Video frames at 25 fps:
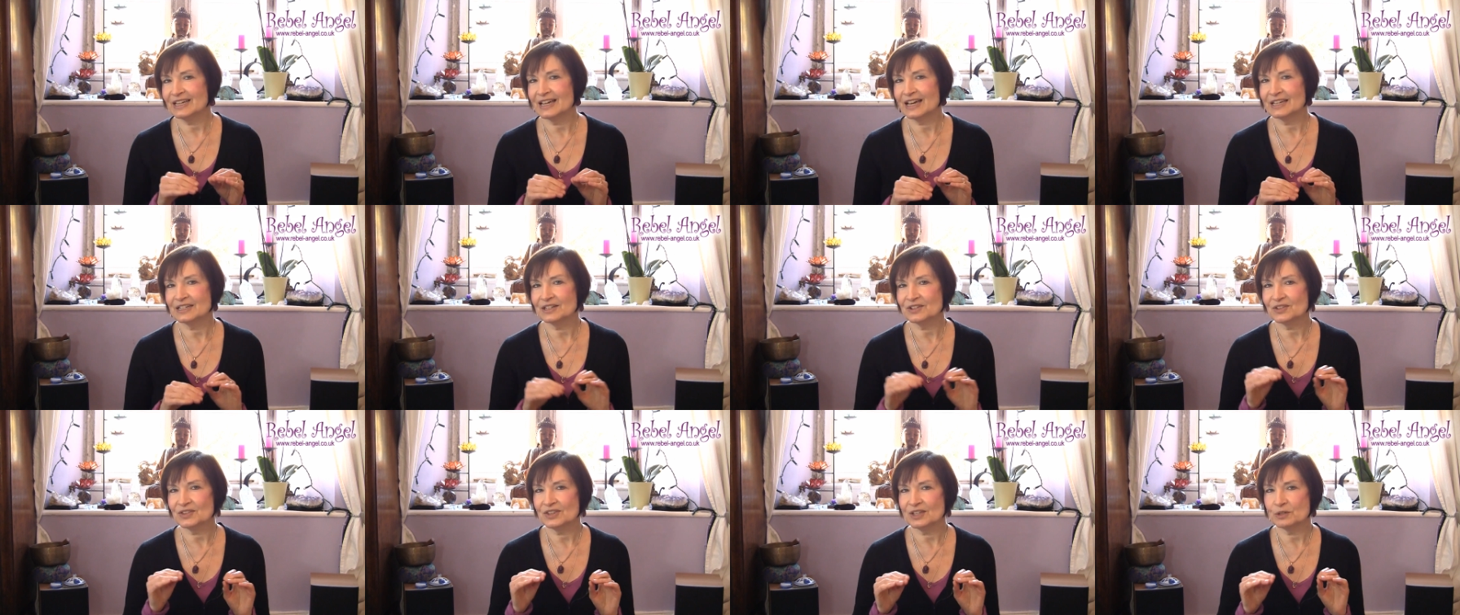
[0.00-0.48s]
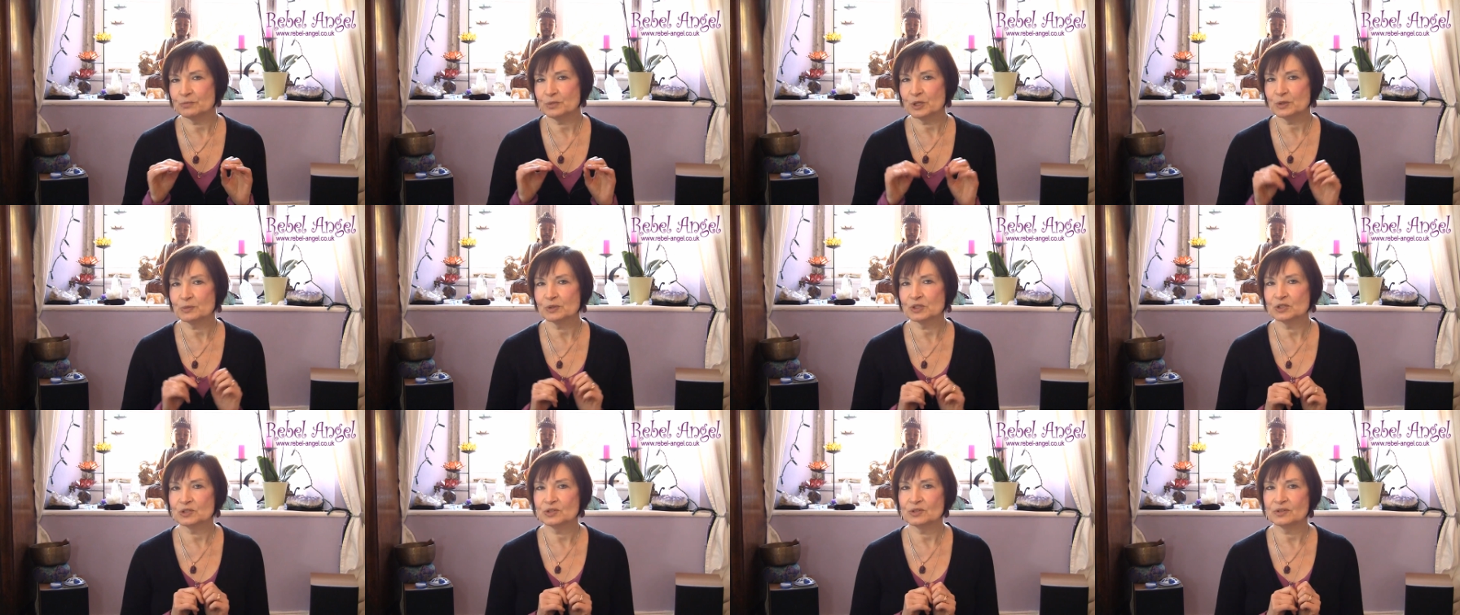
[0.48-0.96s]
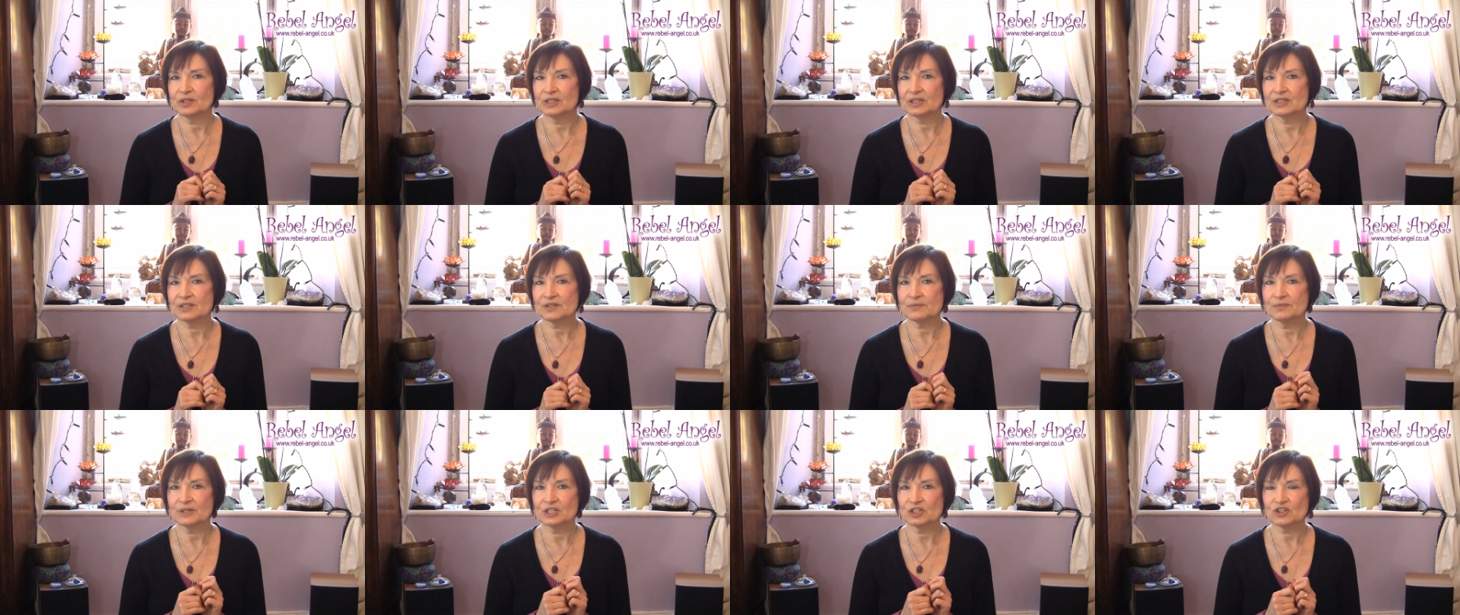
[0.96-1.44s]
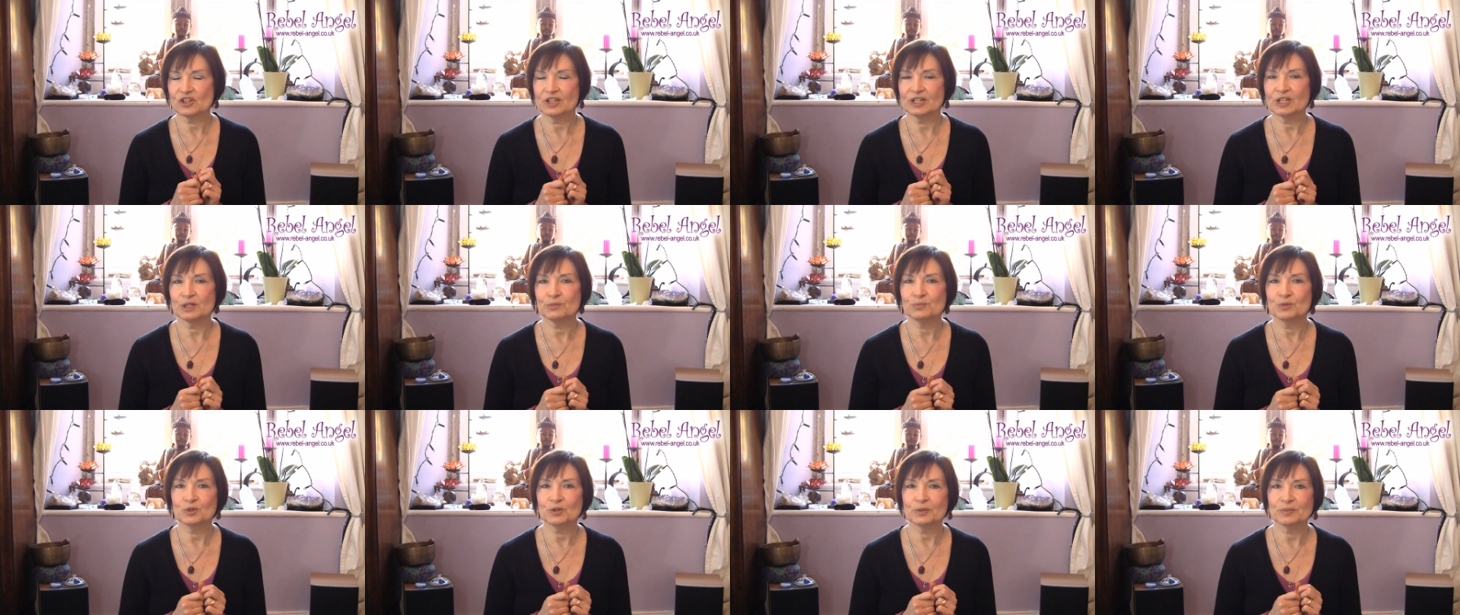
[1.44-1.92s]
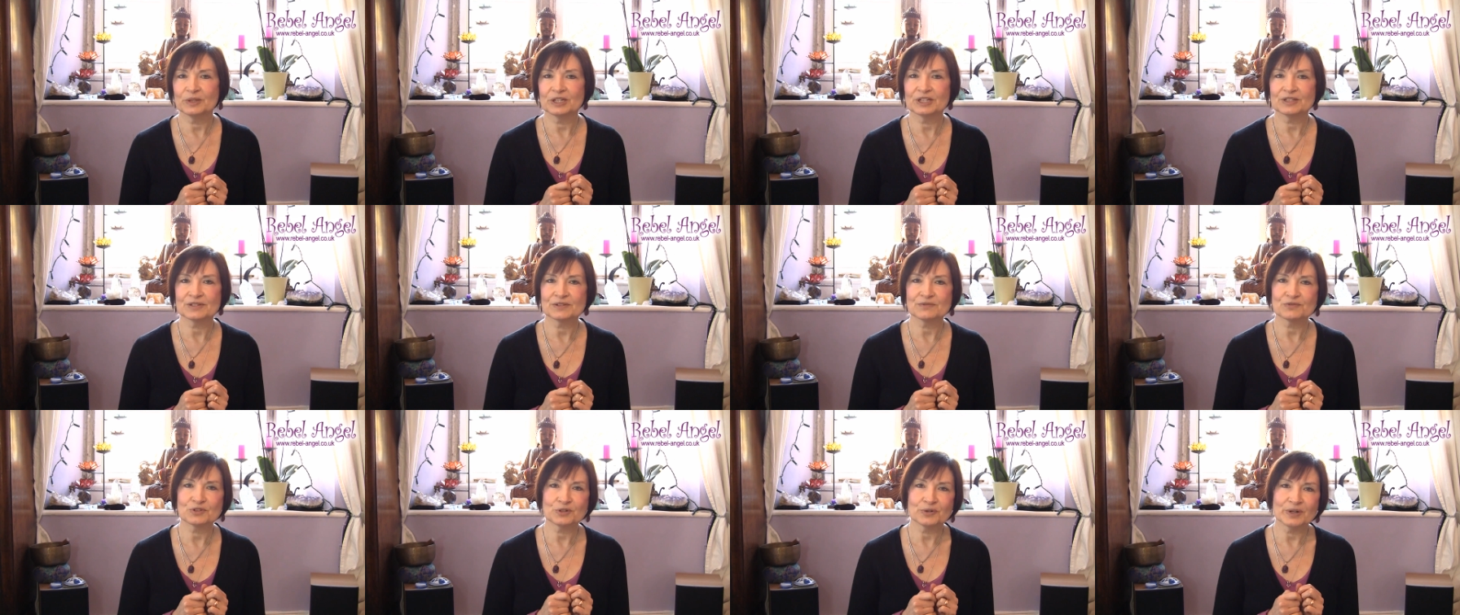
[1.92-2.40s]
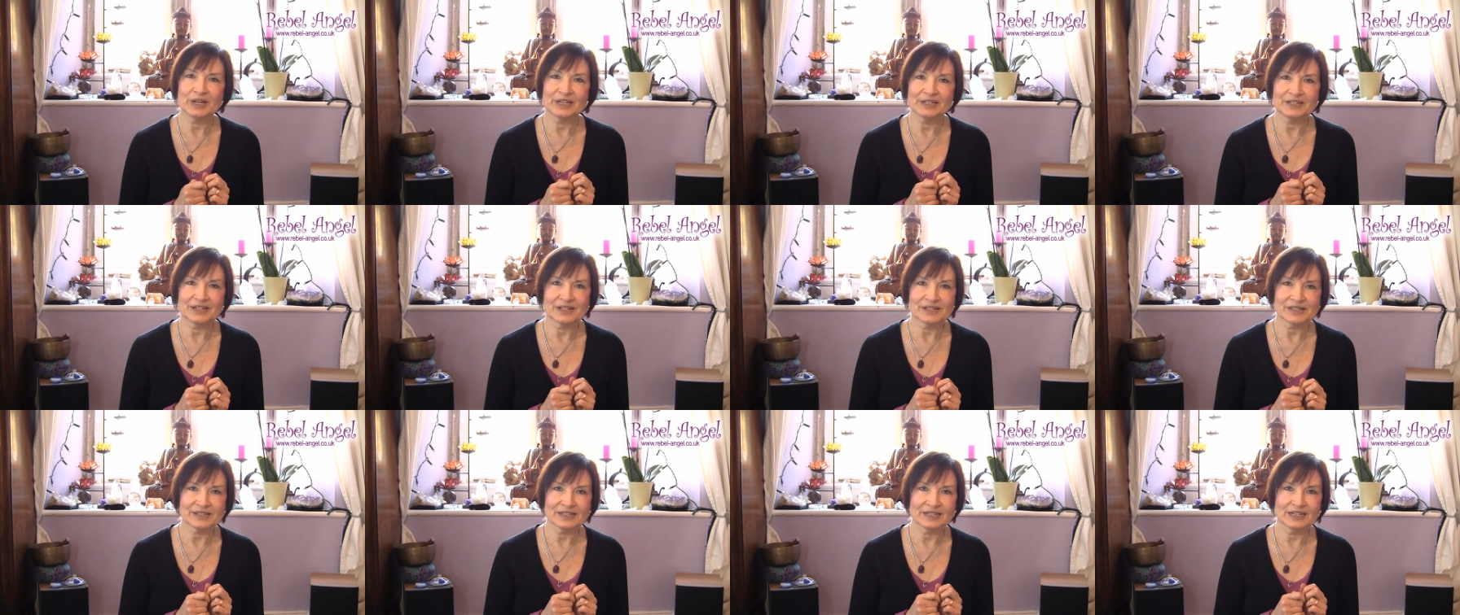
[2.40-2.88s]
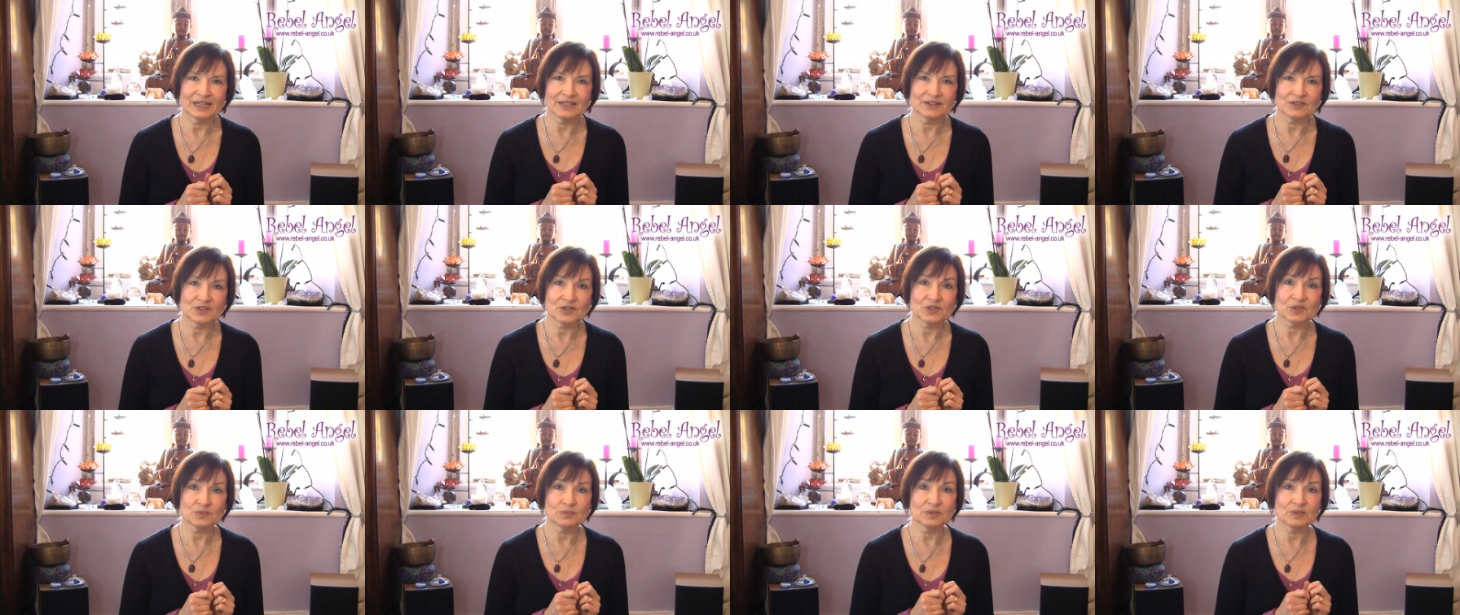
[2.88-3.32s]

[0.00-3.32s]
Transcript: I don't think people are doing this much anymore because of trading standards,